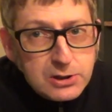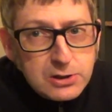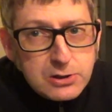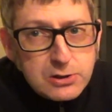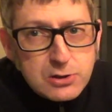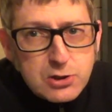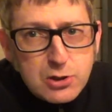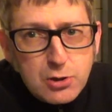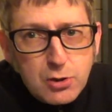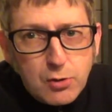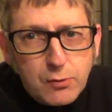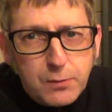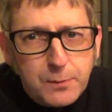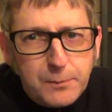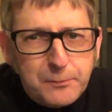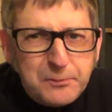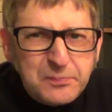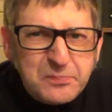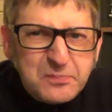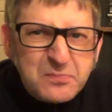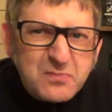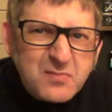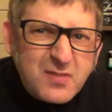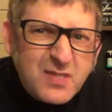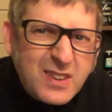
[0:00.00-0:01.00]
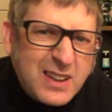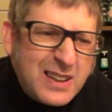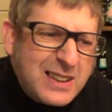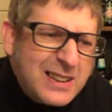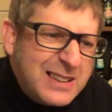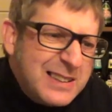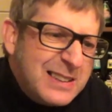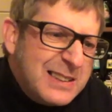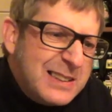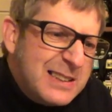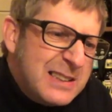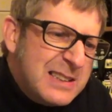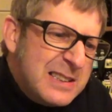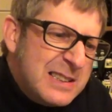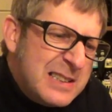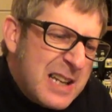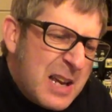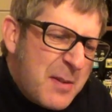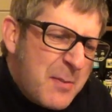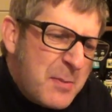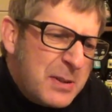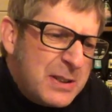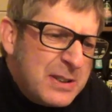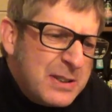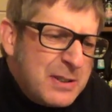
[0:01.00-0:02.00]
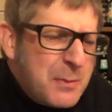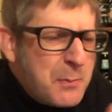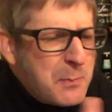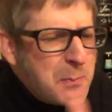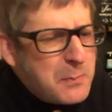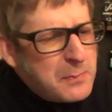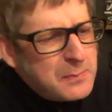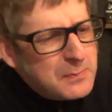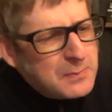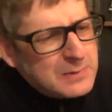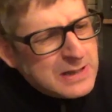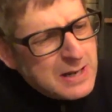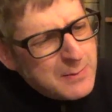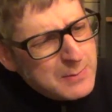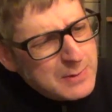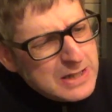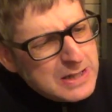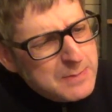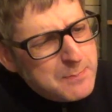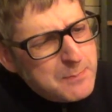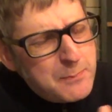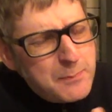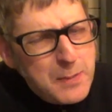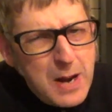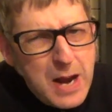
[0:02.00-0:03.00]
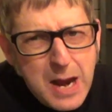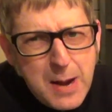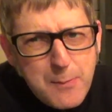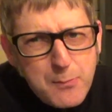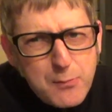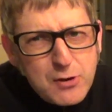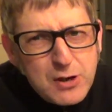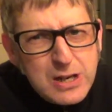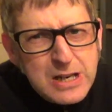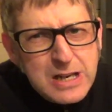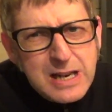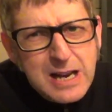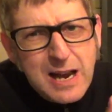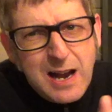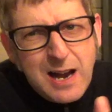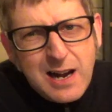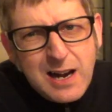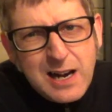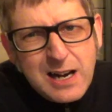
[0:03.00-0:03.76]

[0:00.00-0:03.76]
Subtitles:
sort of lemony, peppery,